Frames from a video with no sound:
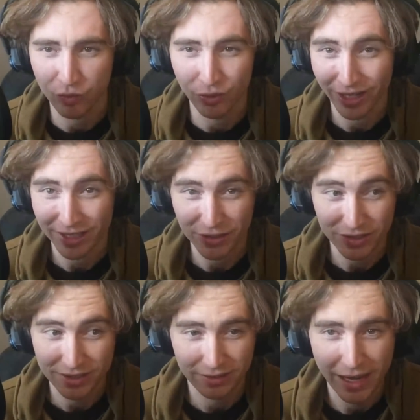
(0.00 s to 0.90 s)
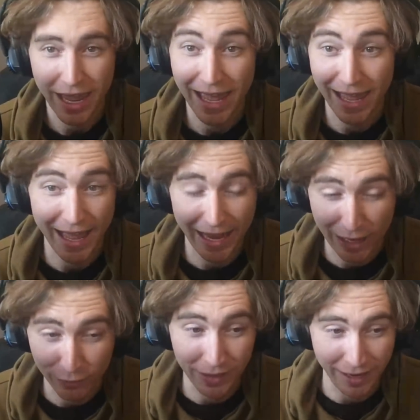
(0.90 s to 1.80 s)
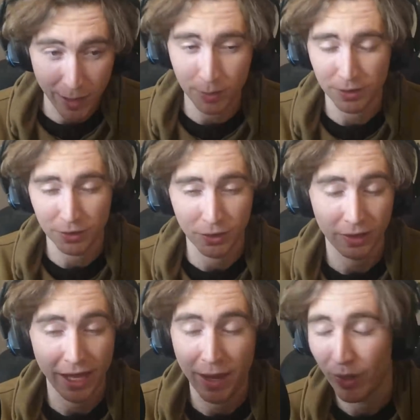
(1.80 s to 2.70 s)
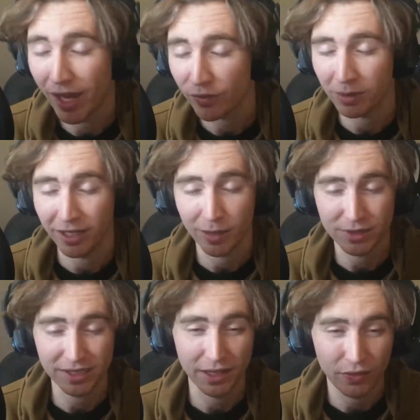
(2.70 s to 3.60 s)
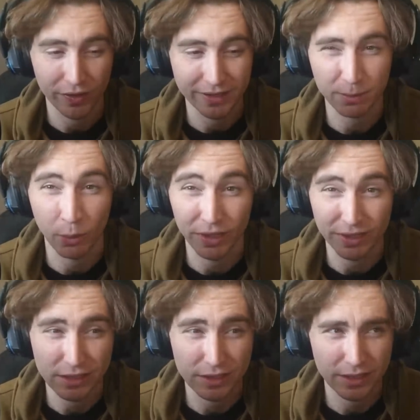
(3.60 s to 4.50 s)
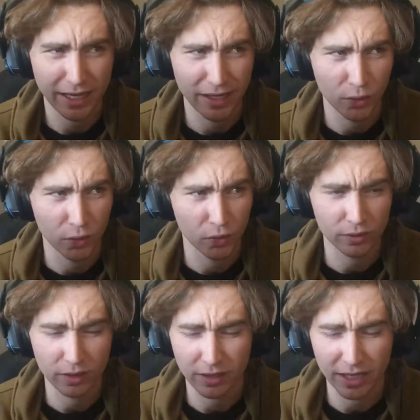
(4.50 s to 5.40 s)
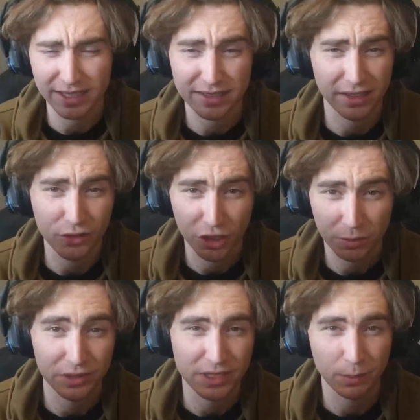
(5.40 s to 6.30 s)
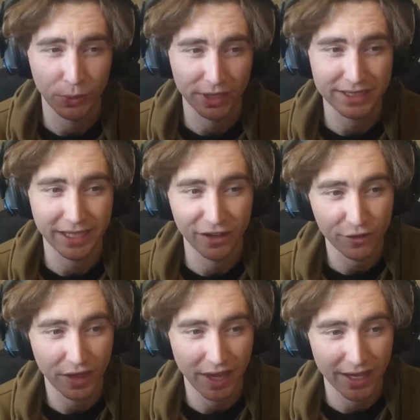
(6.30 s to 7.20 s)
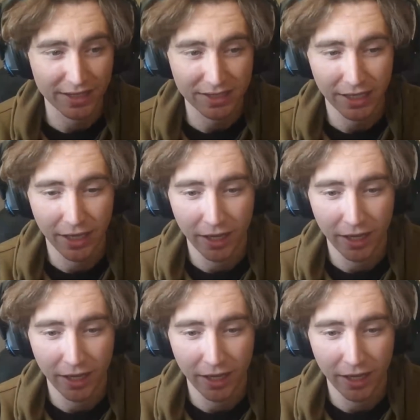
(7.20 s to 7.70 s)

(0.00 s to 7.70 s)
really just haven't happened, you know, like, and we haven't been able to get these spoilers, or at least legitimate spoilers now for the last,